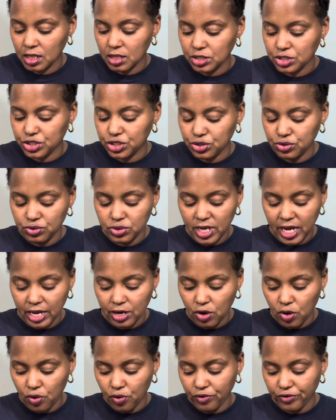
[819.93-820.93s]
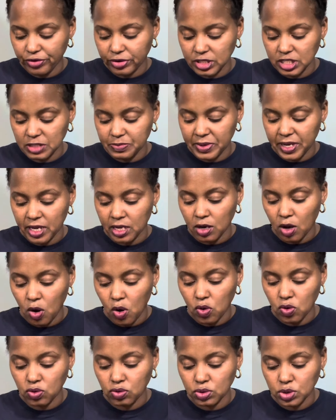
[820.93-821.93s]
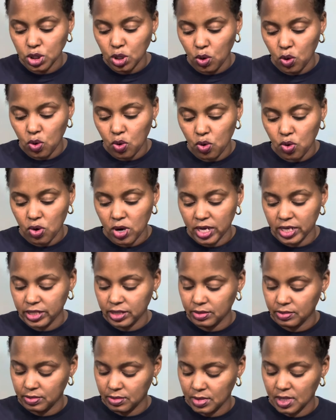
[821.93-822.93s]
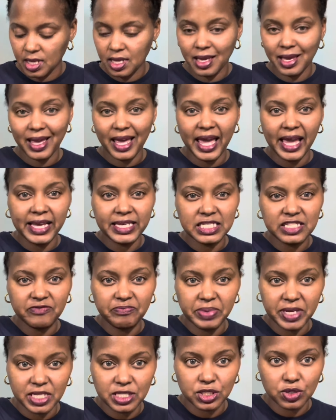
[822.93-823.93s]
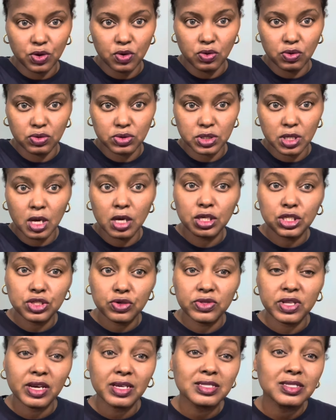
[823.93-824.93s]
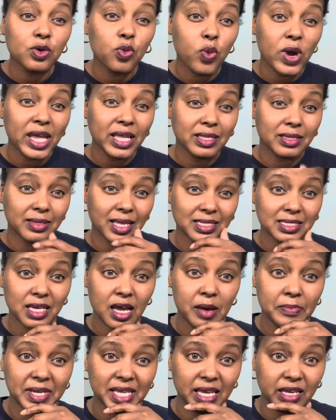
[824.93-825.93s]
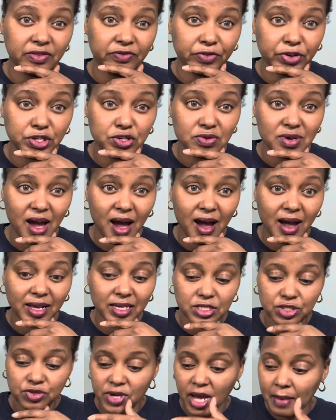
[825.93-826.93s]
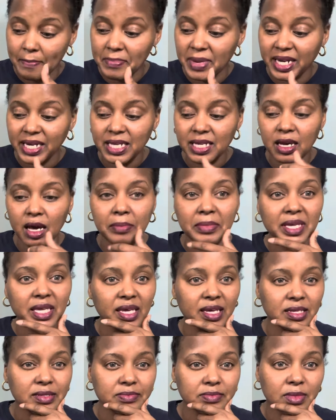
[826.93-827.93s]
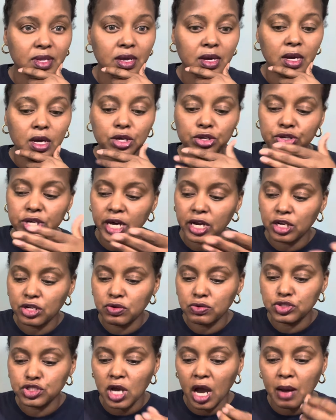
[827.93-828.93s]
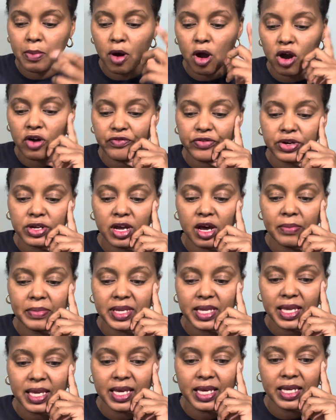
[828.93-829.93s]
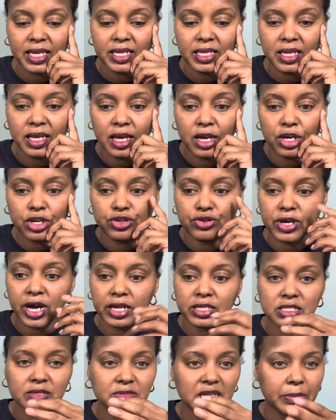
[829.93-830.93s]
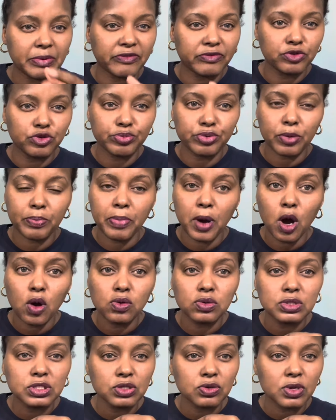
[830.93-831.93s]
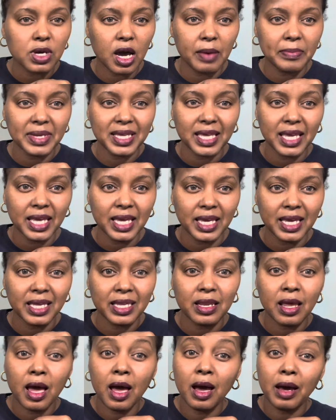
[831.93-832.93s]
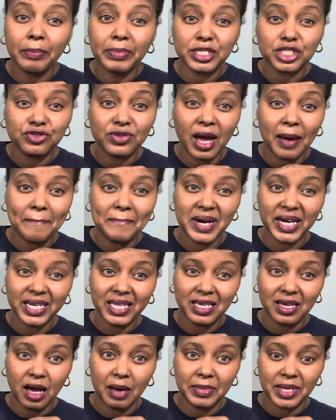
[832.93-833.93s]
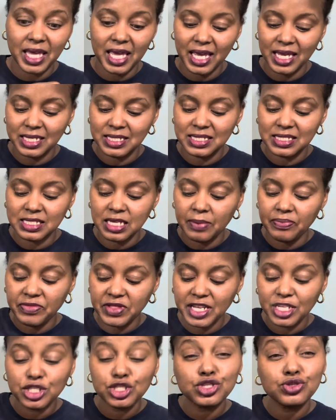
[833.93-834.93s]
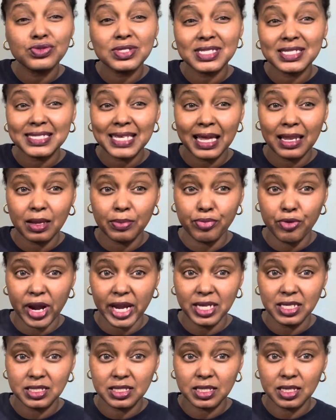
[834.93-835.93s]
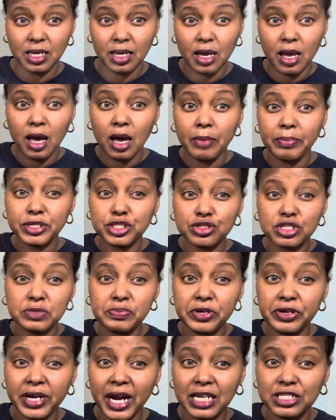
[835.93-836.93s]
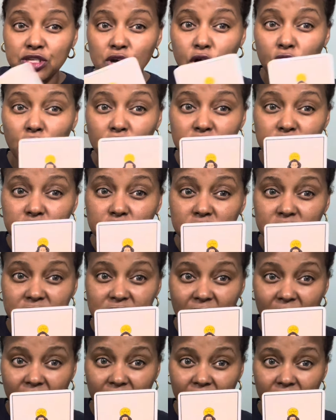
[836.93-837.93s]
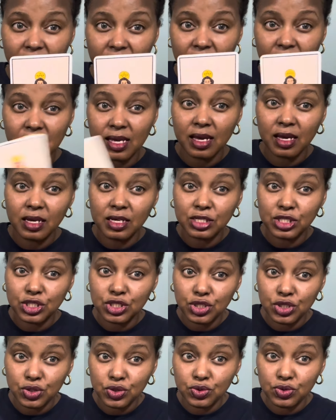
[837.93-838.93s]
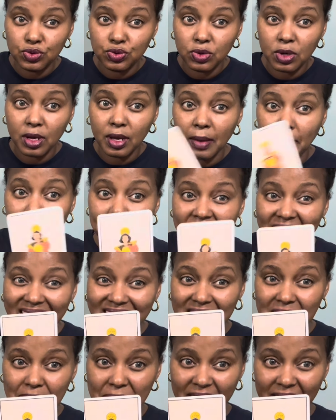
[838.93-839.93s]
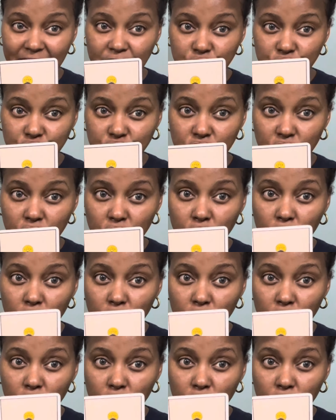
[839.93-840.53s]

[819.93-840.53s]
Do not overspend. Hold on. Ace of Pentacles. So there's a win that's coming in for you guys. You got money coming in. You got a new job offer coming in. You got some type of new proposal coming in. But you got money coming in. Something to celebrate. But your spirit guides are also saying to penny pinch.